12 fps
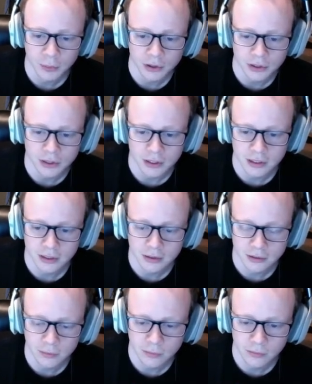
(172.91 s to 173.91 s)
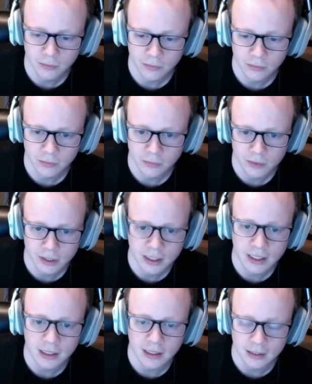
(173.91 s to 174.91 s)
personally
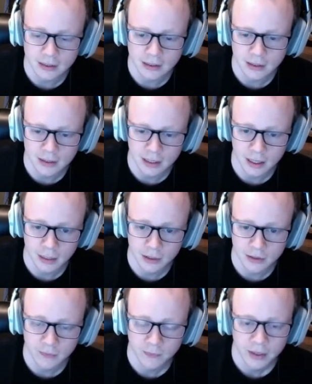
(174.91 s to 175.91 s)
seen this as an option.